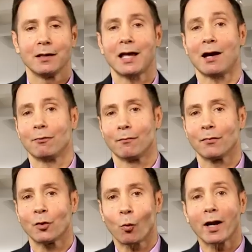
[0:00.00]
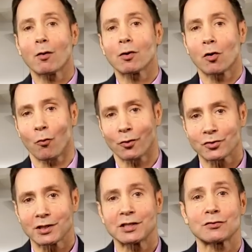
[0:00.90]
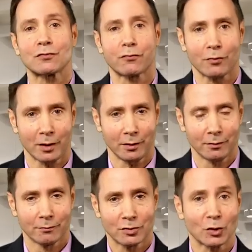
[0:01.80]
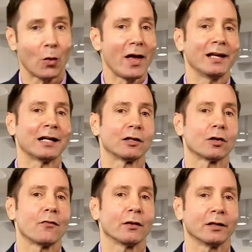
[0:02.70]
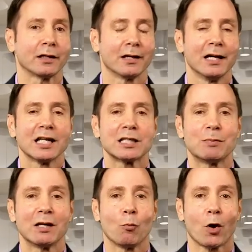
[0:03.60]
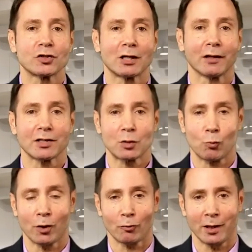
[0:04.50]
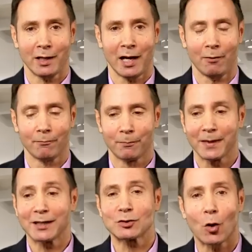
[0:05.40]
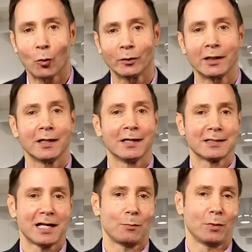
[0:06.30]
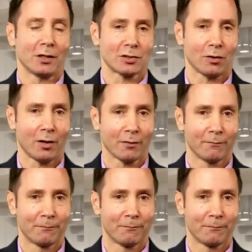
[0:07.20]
Now, the 1-hour course is free, so go ahead and click on the link to begin watching Lesson 1 right now. It's only 10 minutes long.